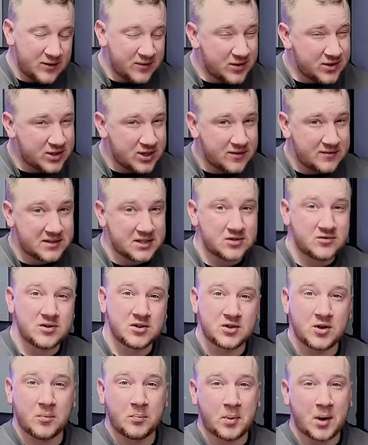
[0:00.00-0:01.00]
if the service history
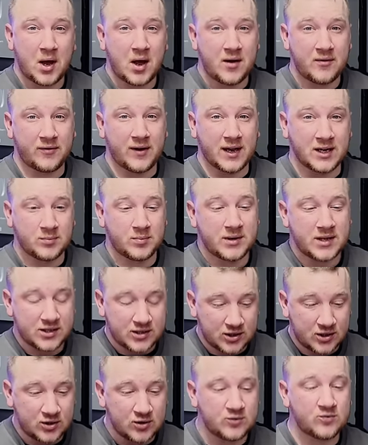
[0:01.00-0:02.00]
is not perfect, but there's
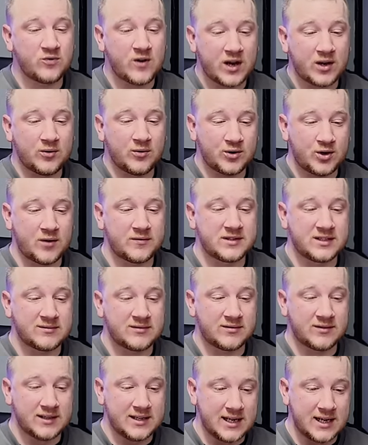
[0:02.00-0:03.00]
a good record of some
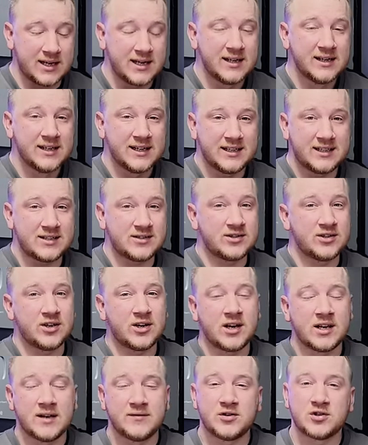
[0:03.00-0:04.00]
of it there. It doesn't look
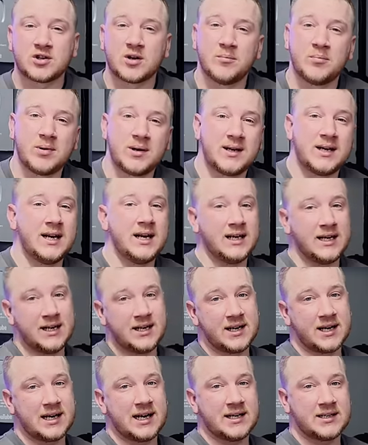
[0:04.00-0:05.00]
like they've just completely
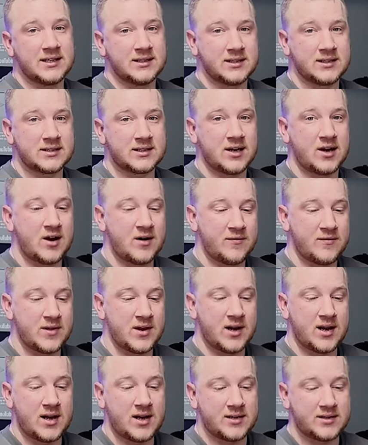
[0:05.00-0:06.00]
neglected this car for the
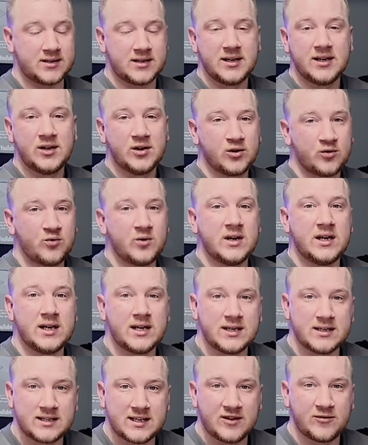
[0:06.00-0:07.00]
last 3
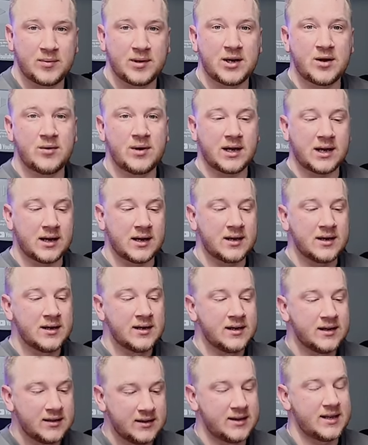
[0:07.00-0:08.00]
years they've been owning it.
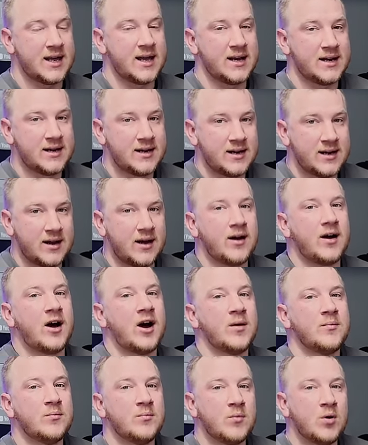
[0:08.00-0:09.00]
Then
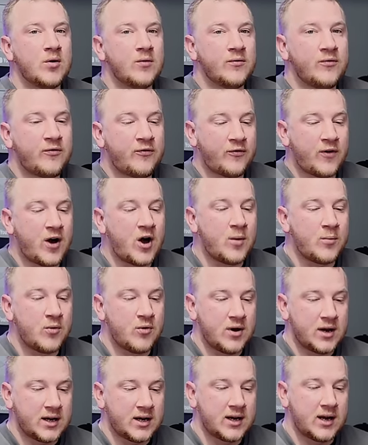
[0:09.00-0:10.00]
I'm far
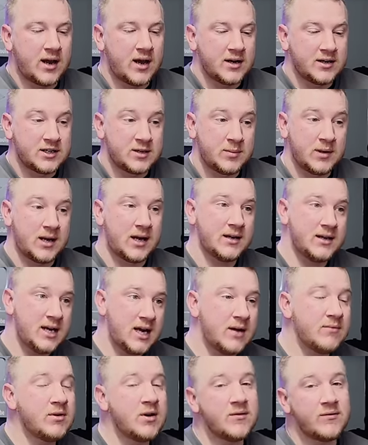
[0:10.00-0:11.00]
more inclined to be like,
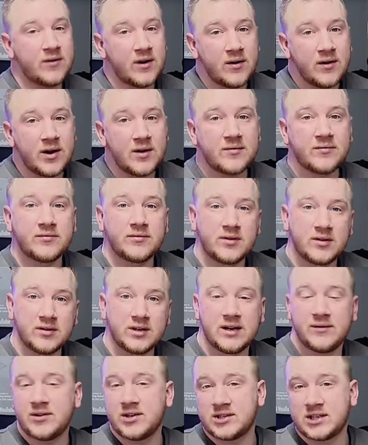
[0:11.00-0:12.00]
yeah, no, fair enough. I'll
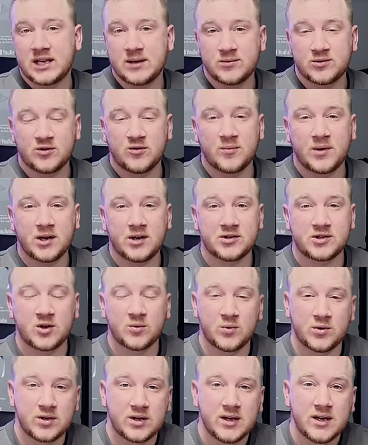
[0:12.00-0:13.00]
give you the same sort of money as I
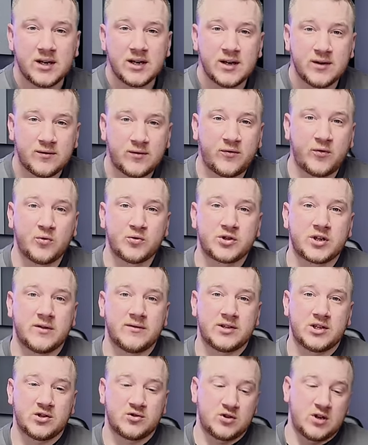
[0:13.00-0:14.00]
would for full
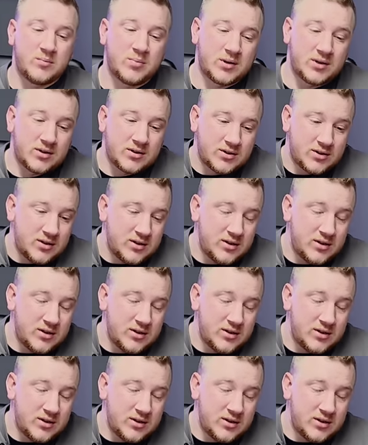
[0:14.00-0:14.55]
service history because,